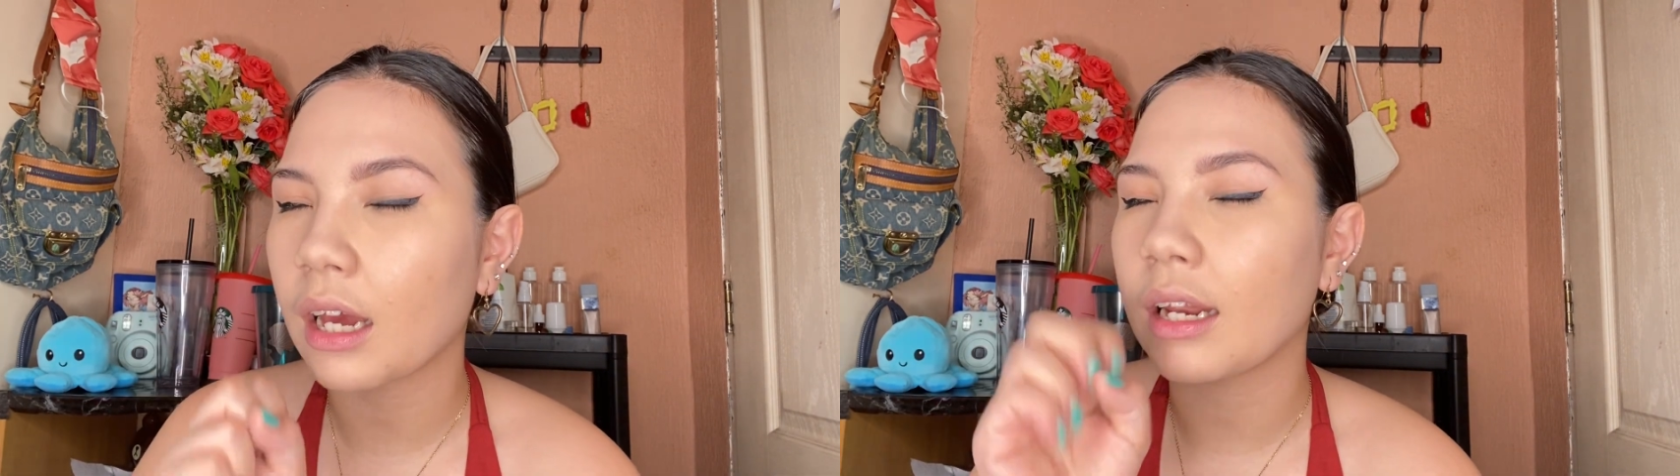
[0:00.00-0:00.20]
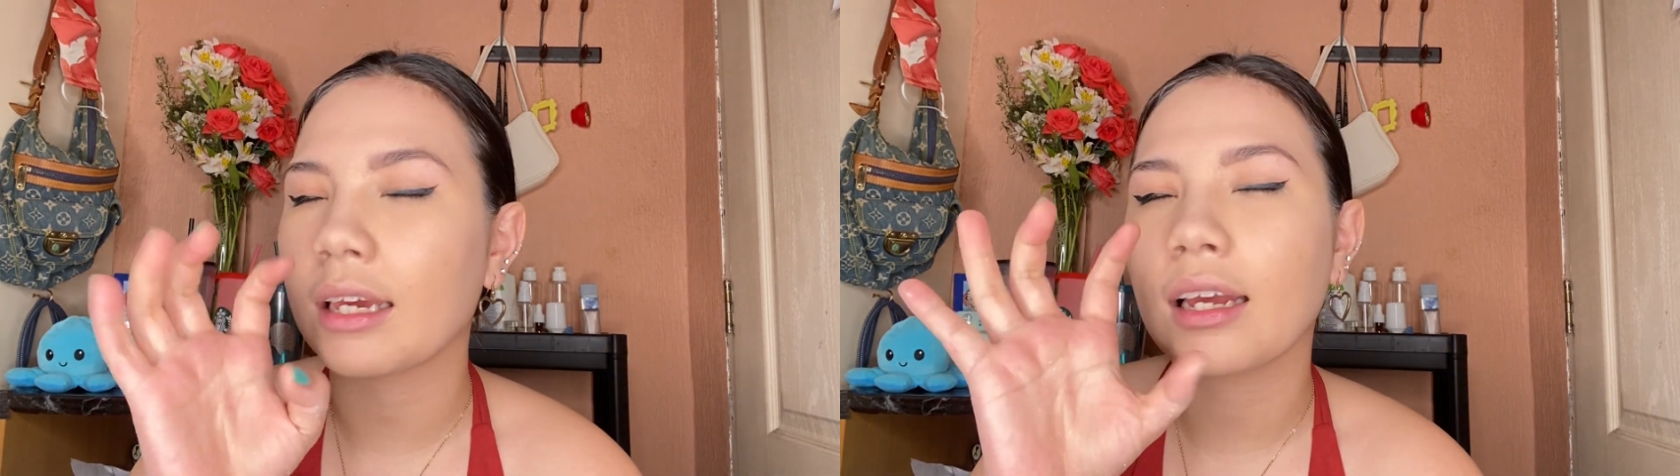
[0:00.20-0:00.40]

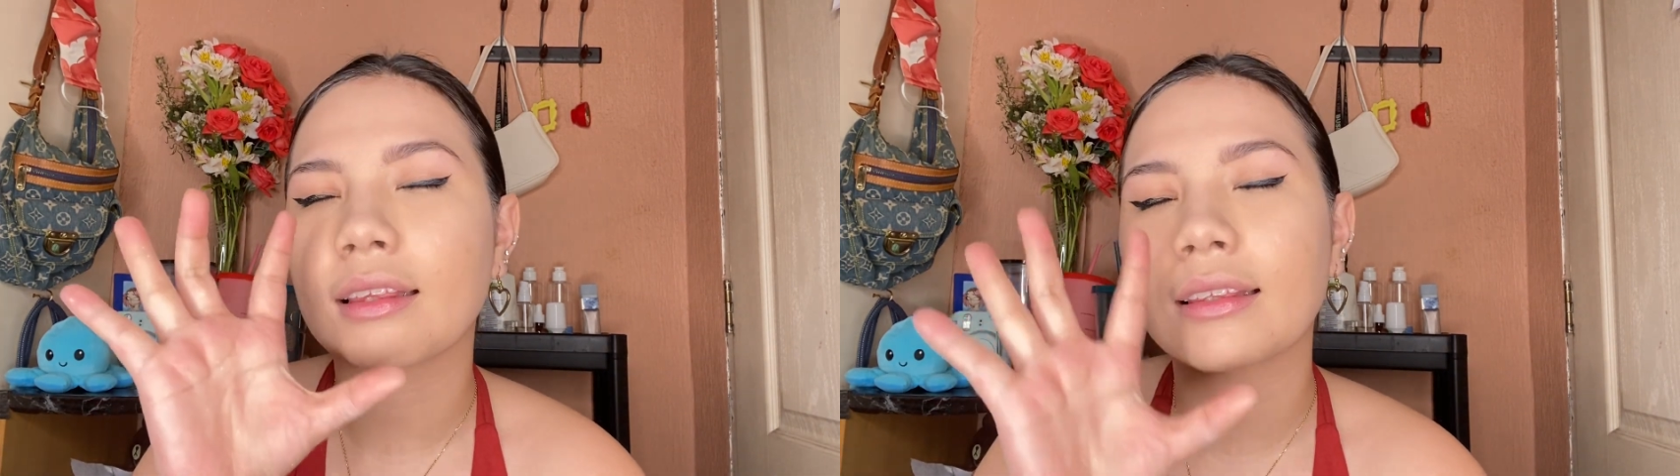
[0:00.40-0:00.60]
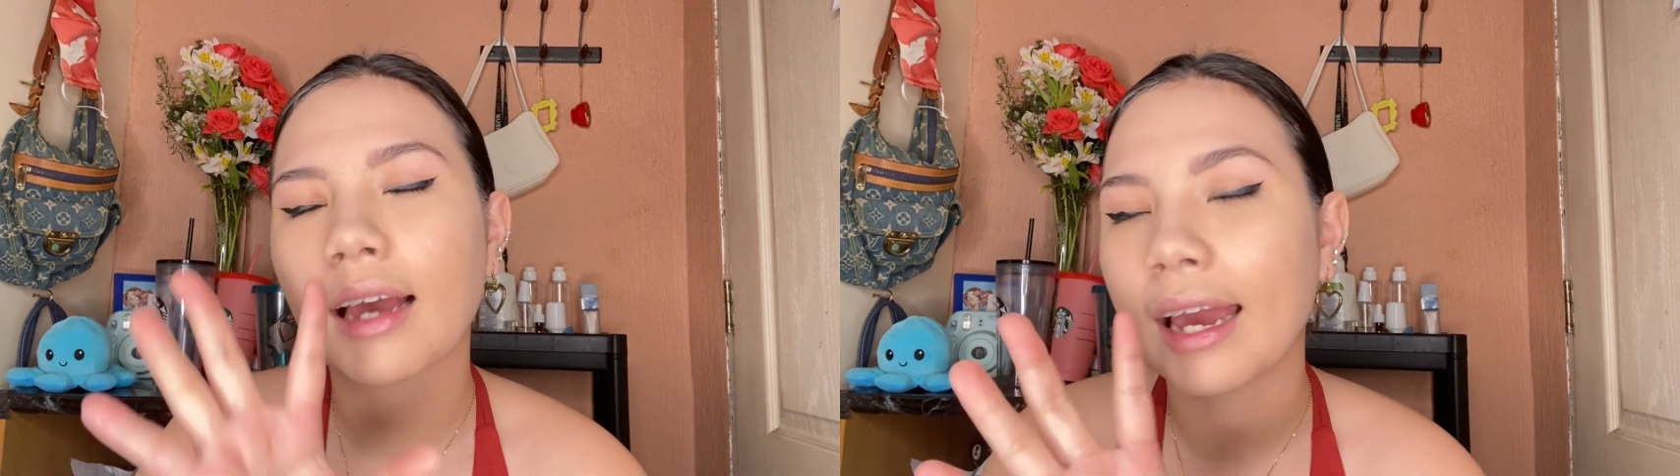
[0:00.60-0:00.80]
like
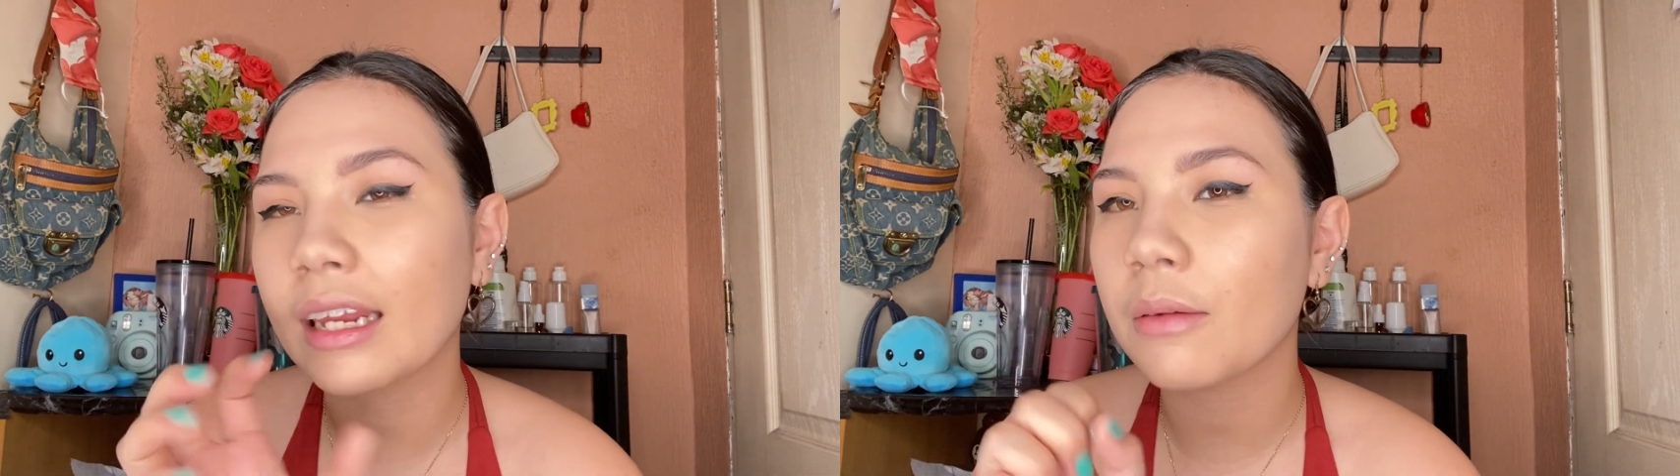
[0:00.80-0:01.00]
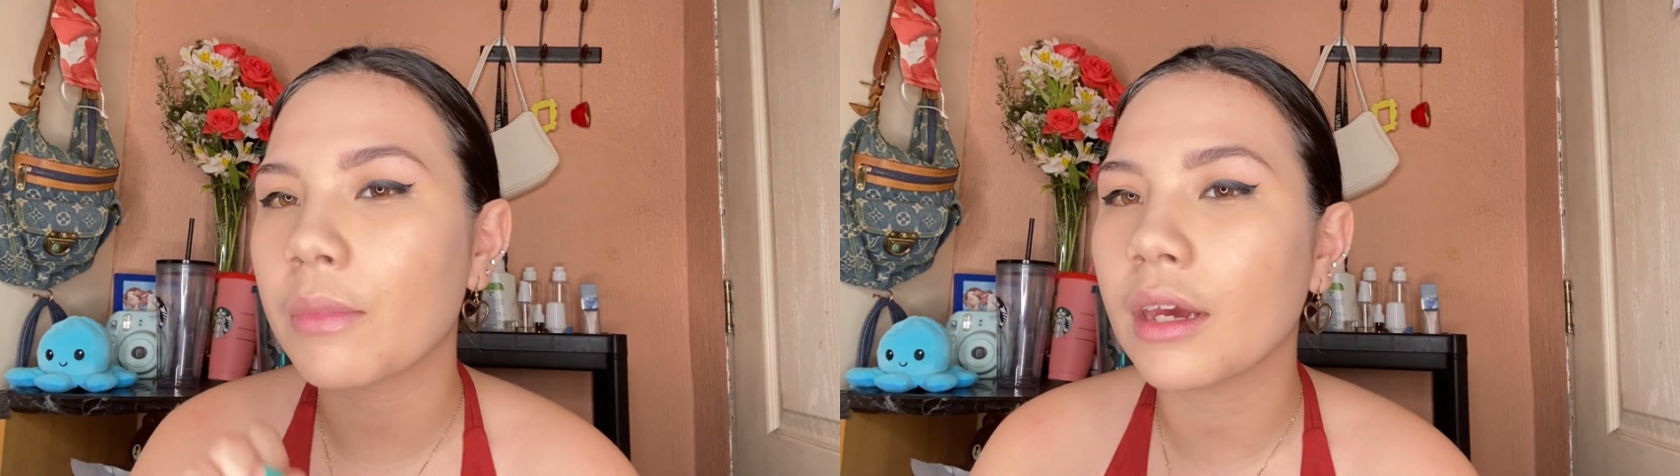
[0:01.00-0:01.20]
a
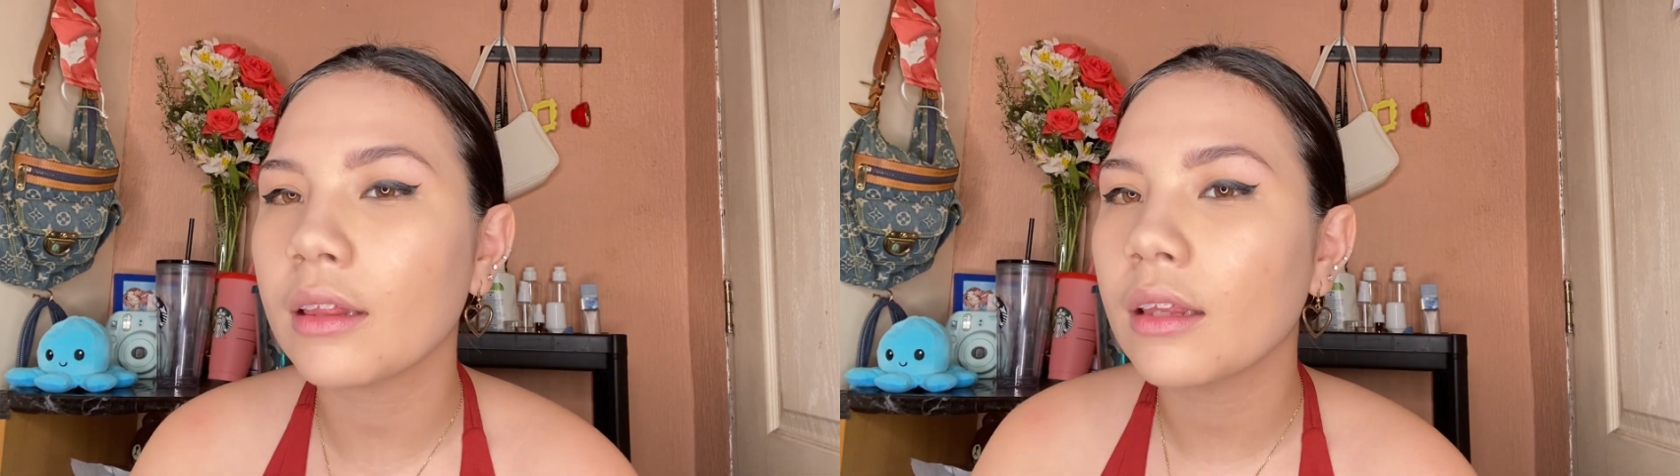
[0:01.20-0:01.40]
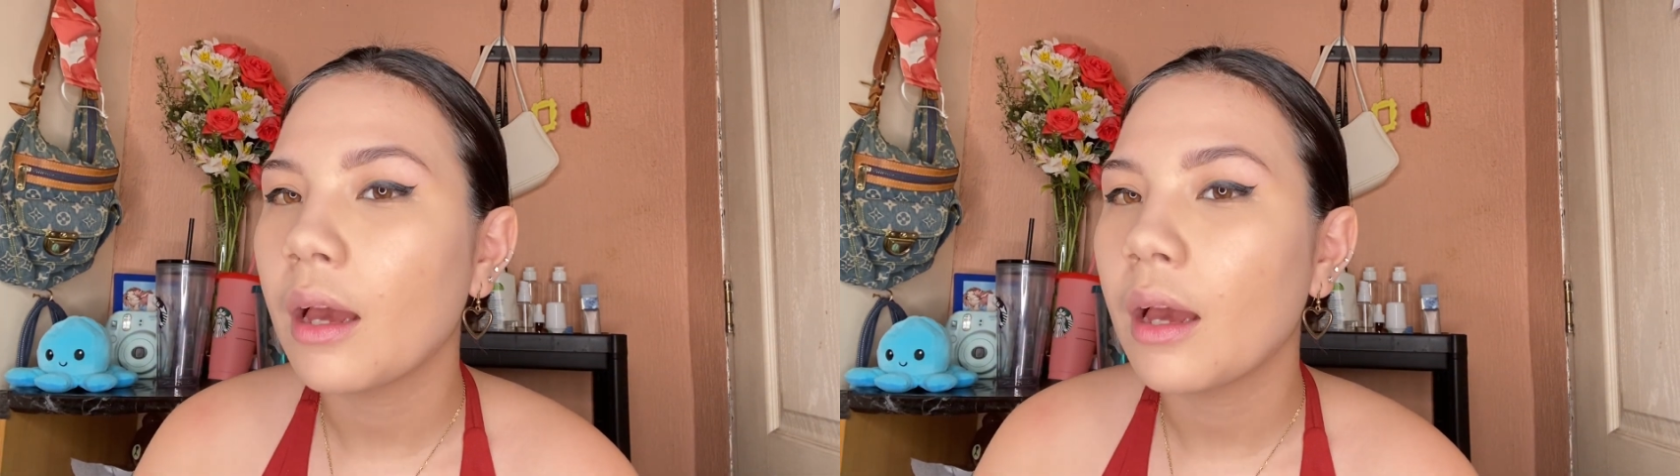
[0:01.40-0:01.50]
tiny bit,